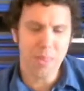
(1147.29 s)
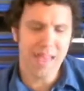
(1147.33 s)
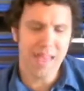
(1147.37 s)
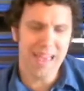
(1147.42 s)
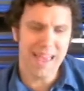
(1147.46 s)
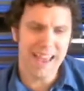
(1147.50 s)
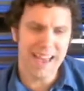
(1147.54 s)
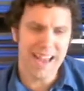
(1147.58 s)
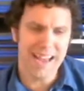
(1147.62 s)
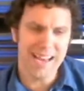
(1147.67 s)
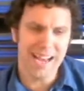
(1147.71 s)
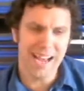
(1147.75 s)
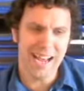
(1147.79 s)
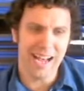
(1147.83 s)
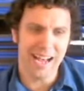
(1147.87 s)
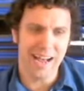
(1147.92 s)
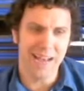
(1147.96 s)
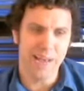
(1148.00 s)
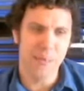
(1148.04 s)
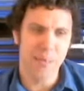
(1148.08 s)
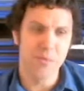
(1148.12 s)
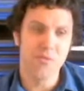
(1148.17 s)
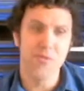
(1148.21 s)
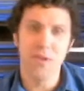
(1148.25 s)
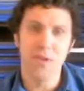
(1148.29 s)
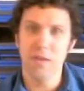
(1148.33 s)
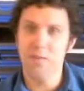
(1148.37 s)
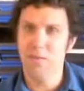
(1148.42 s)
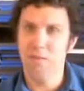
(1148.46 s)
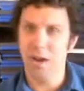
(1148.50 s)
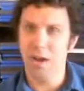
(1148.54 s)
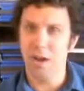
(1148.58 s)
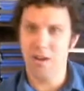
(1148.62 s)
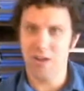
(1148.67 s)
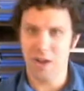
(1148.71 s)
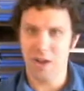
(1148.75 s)
And it was really
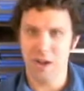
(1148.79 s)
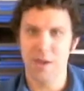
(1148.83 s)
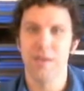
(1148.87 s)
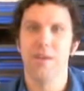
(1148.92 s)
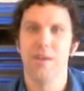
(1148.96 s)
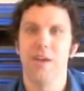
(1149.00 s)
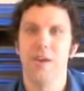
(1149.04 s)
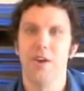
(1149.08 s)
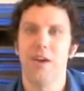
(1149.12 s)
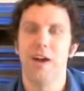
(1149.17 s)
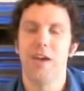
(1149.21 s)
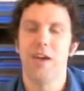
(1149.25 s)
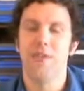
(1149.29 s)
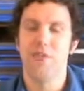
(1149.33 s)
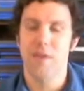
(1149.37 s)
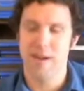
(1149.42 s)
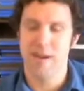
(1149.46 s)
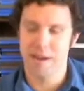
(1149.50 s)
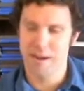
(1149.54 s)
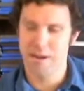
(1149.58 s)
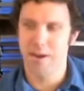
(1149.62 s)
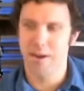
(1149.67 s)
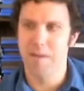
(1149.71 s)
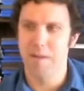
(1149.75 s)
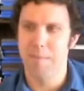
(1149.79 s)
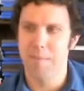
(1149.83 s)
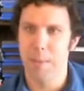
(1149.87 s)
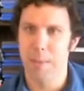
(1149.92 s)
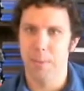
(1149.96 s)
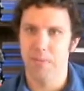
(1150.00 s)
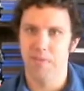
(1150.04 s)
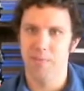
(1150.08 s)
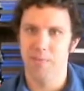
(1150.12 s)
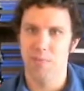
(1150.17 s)
fun talking to her at Dragon Con about this